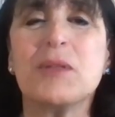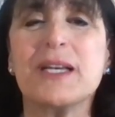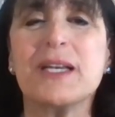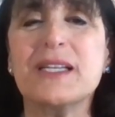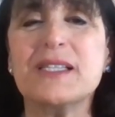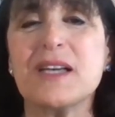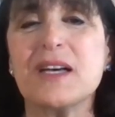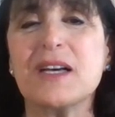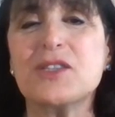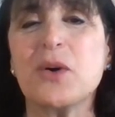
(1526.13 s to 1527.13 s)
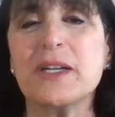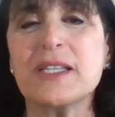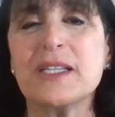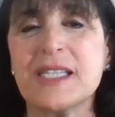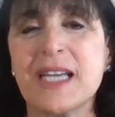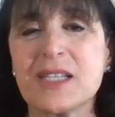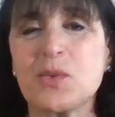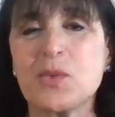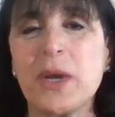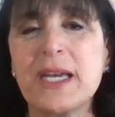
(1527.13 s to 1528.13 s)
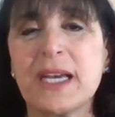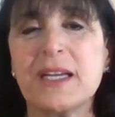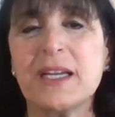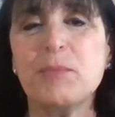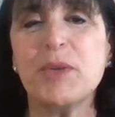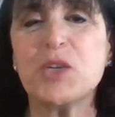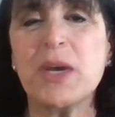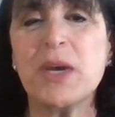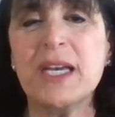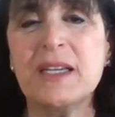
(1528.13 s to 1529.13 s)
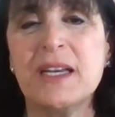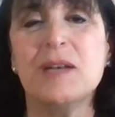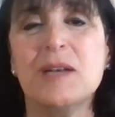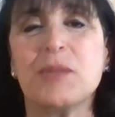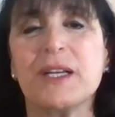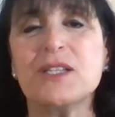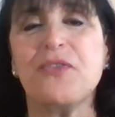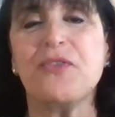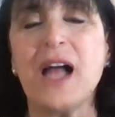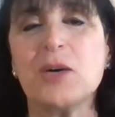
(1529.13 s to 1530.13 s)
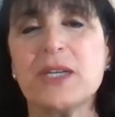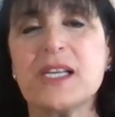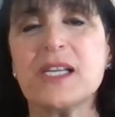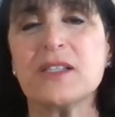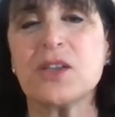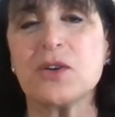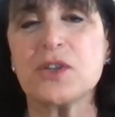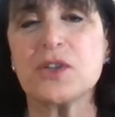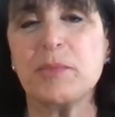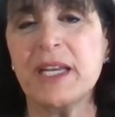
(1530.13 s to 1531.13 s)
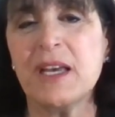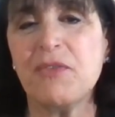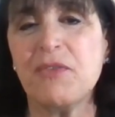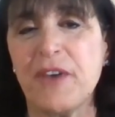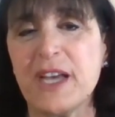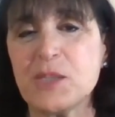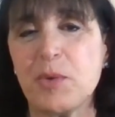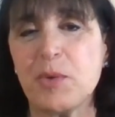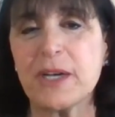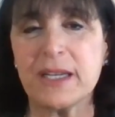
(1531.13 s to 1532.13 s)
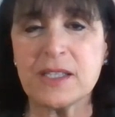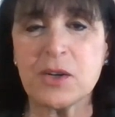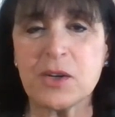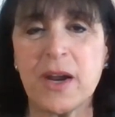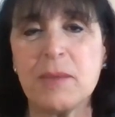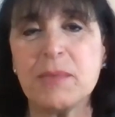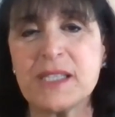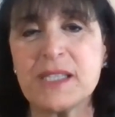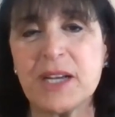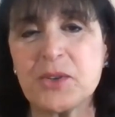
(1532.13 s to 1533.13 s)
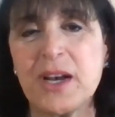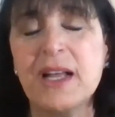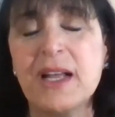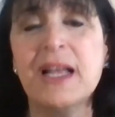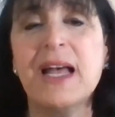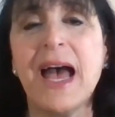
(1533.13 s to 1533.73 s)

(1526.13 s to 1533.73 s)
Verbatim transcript: Please uh, join us next week. And in between, please follow us on social media Facebook, Instagram, etc.